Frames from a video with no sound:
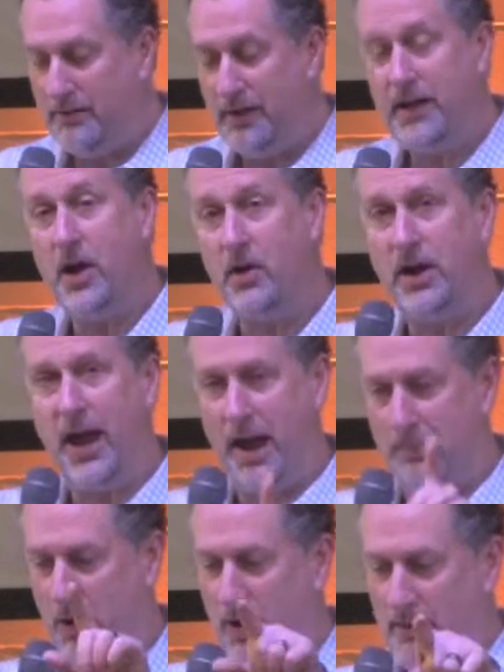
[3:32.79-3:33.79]
video
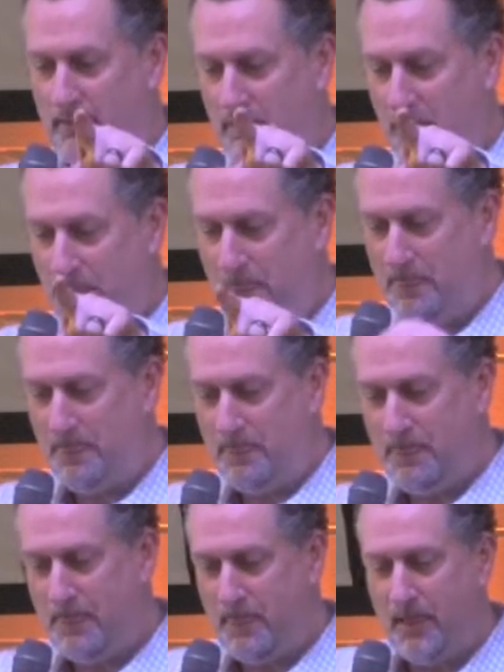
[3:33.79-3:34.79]
camera,
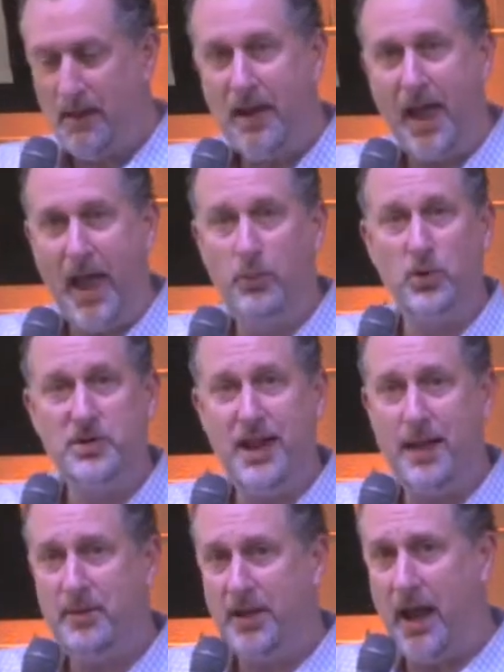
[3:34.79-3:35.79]
and we're
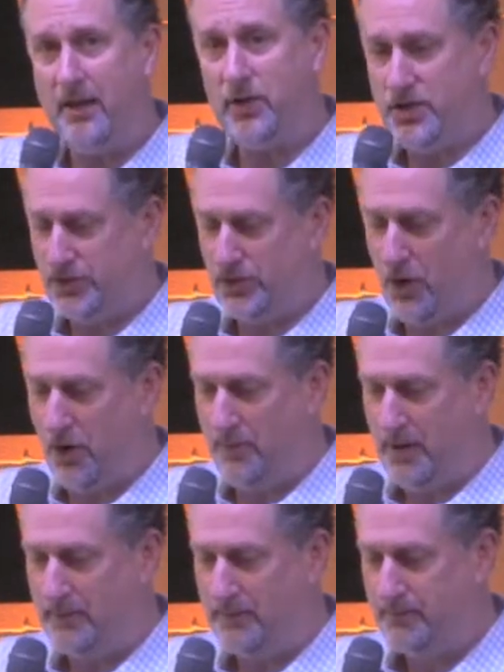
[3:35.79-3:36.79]
taping every
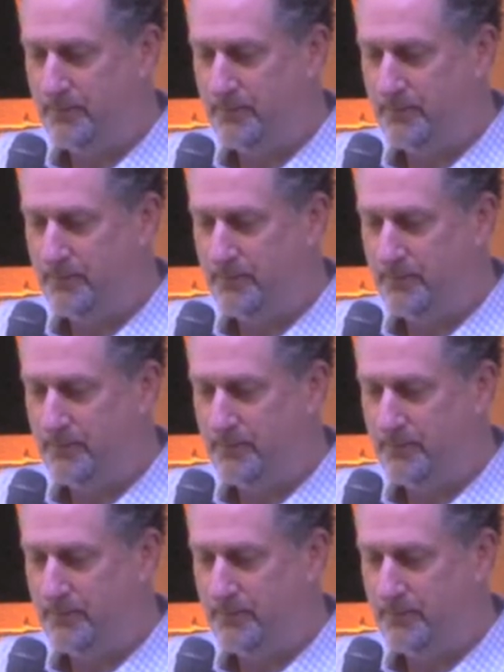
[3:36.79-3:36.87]
sermon.